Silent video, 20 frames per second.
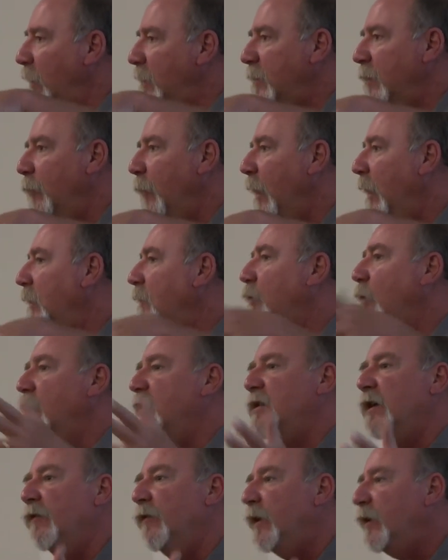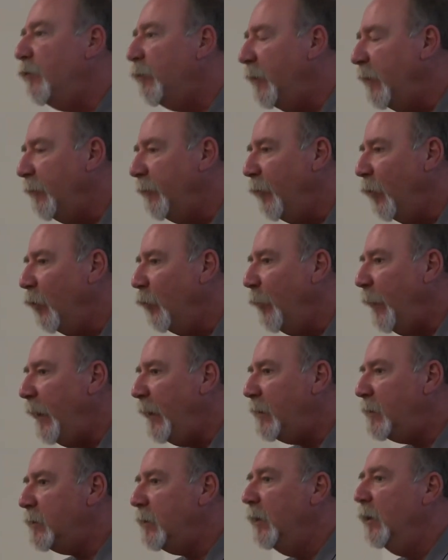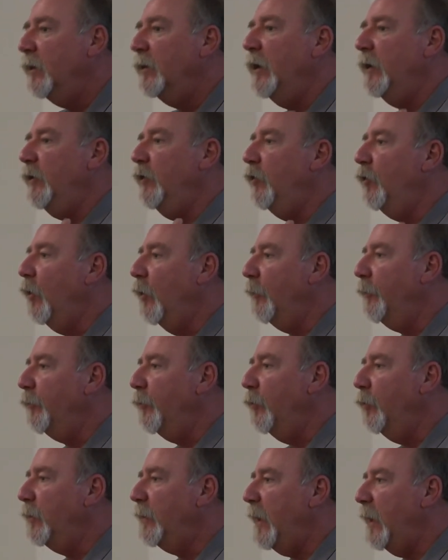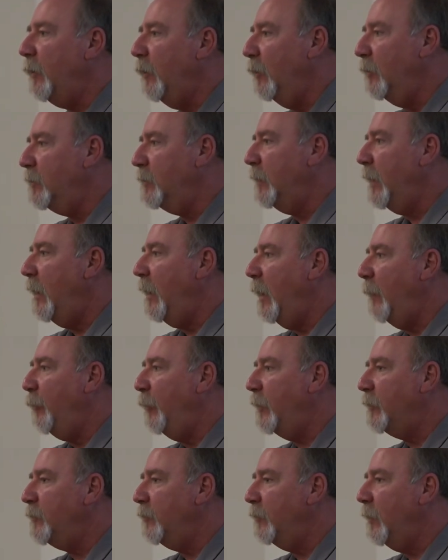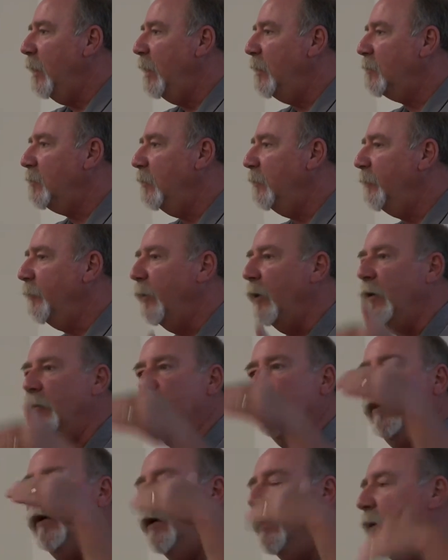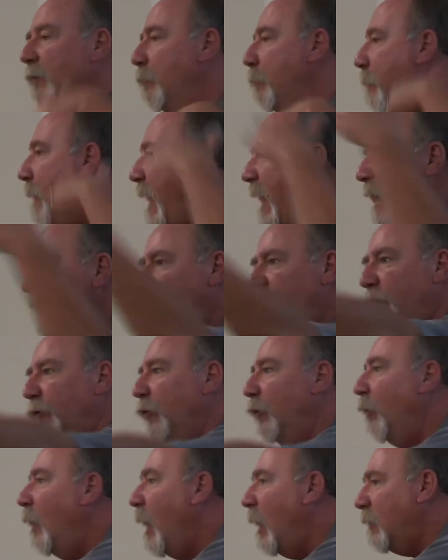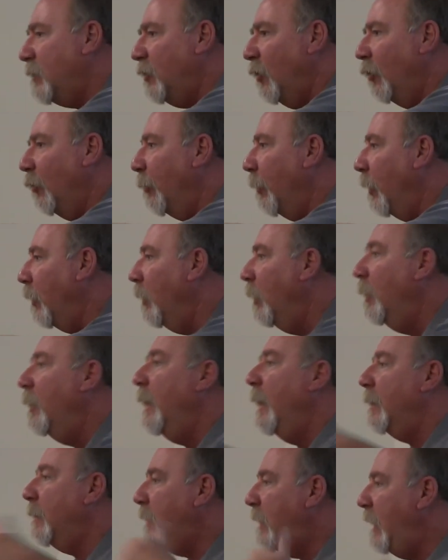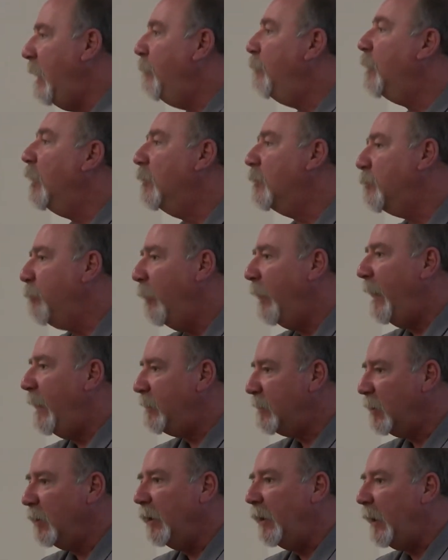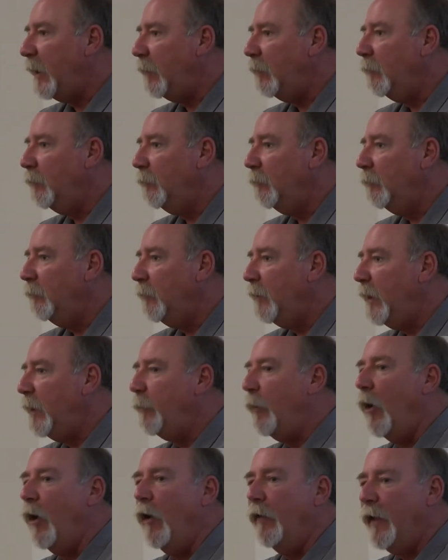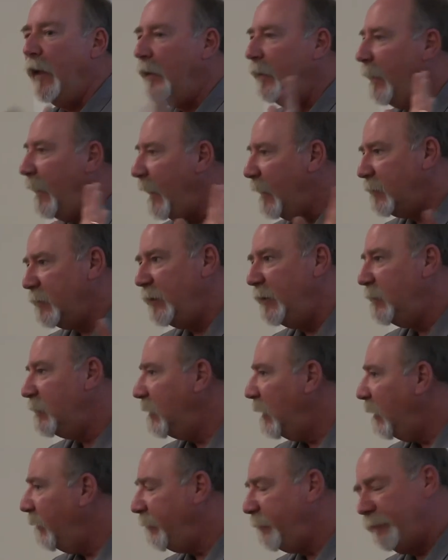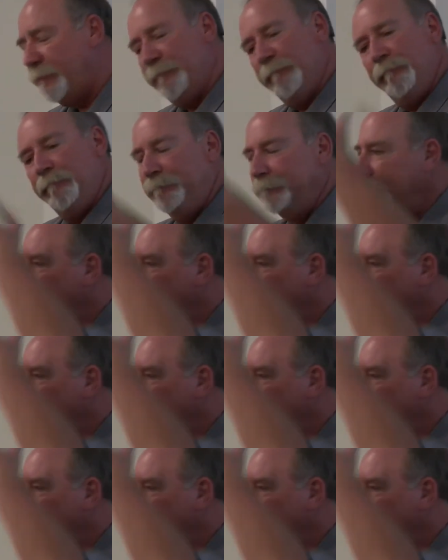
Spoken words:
once a month, once every 3 or 4 weeks, that you go through with that hose and that high-pressure nozzle from May through October and keep those plants clean. Keep all that nasty stuff